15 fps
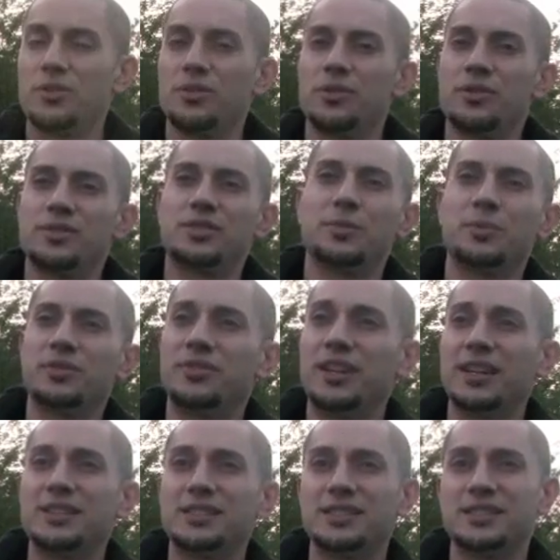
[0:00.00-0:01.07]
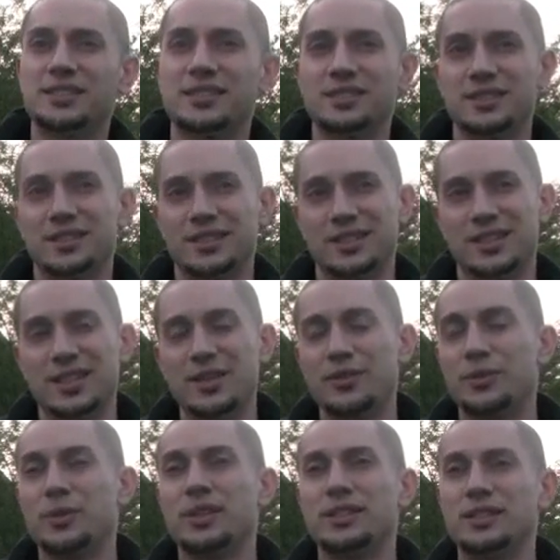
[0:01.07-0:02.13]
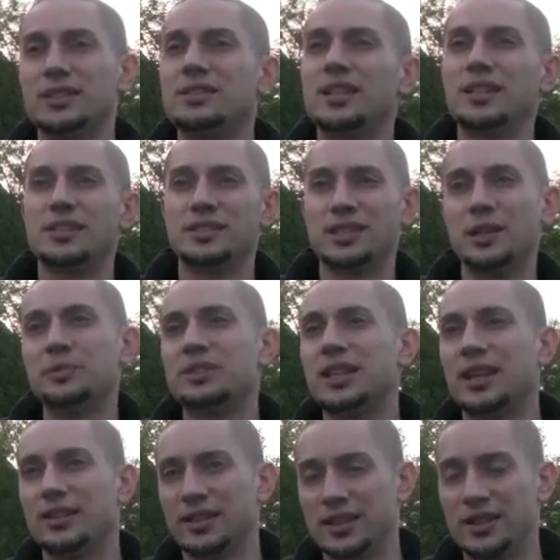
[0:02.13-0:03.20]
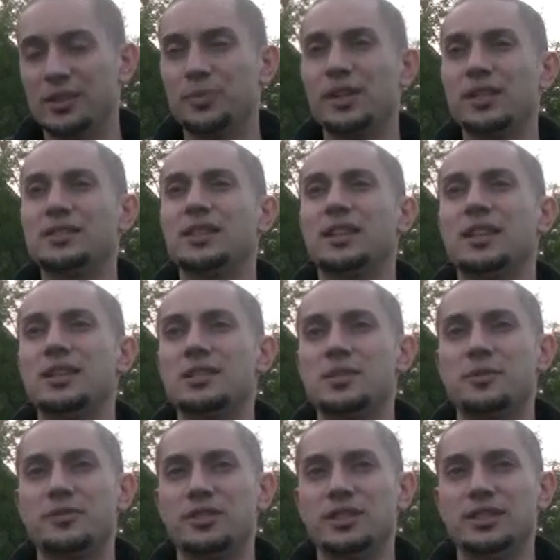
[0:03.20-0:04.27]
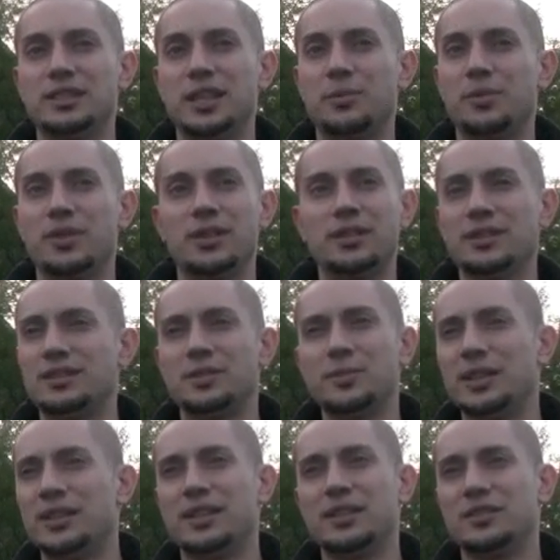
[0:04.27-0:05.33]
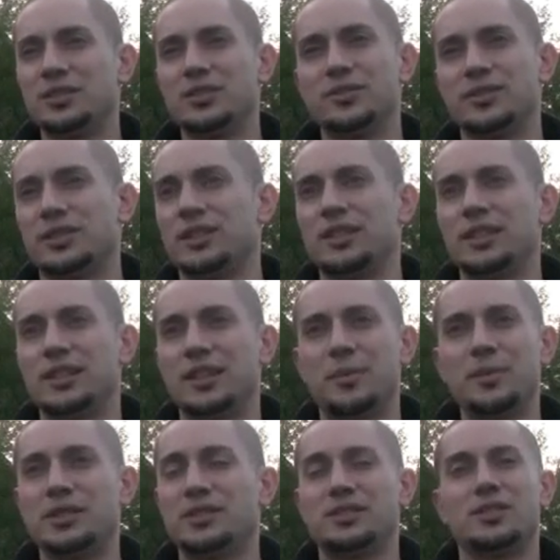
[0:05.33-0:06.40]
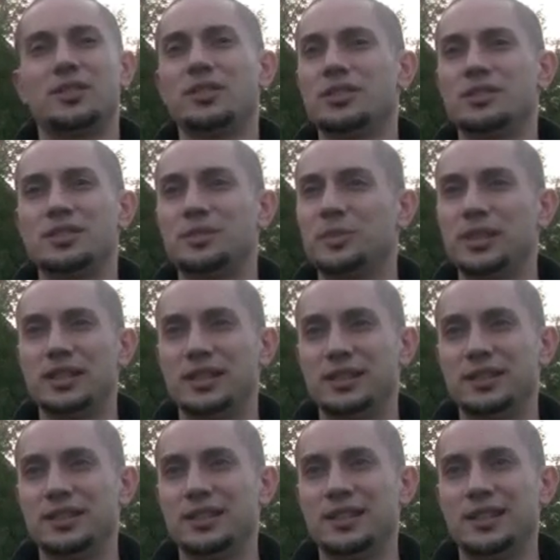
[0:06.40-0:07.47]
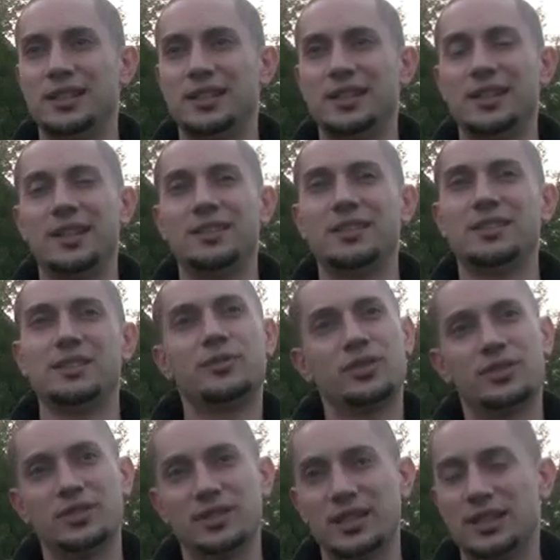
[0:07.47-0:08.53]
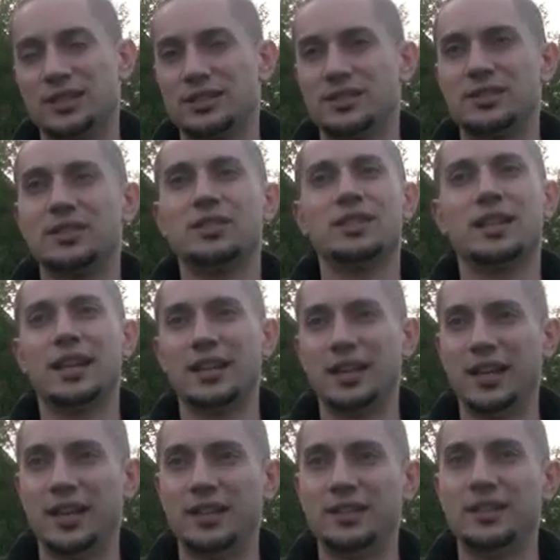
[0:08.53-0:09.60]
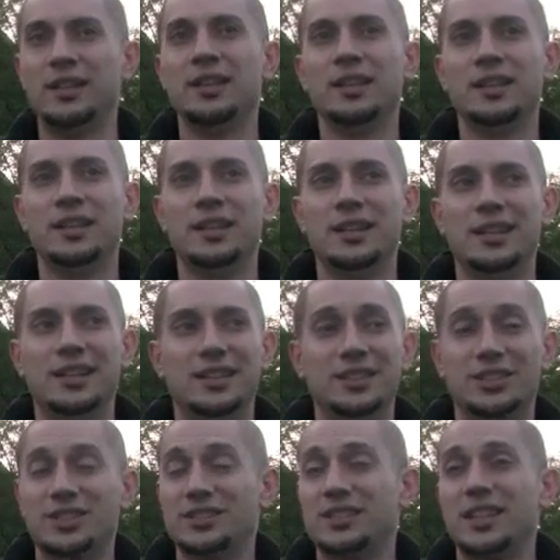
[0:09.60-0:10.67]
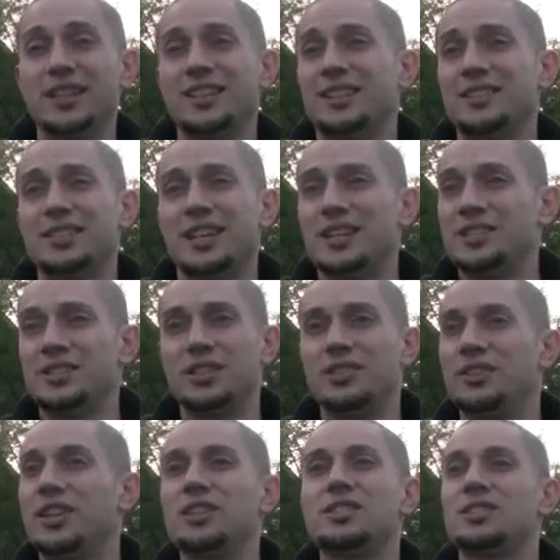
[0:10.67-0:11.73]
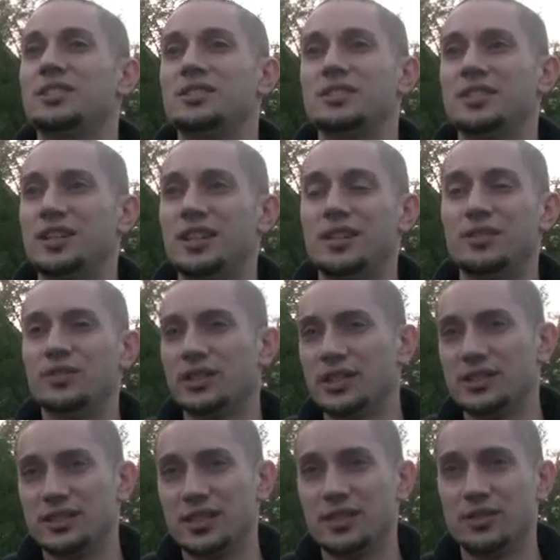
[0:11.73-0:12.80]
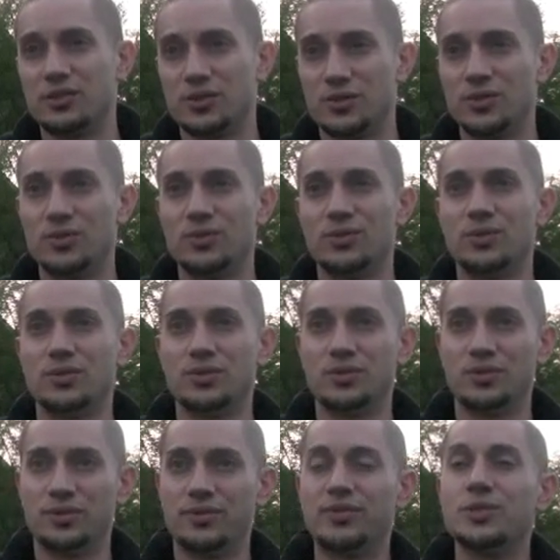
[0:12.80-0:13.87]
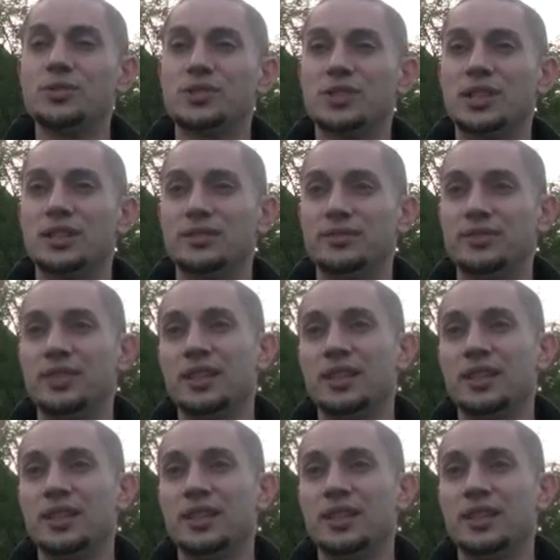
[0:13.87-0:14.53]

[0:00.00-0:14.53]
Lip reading: the simple fact is, even when the dictator steps down, like in a place like Egypt, for example, that doesn't mean that it's over. That means it's only just begun, and the difficult days still lie ahead. This could take an entire generation to kind of really see the true fruits of.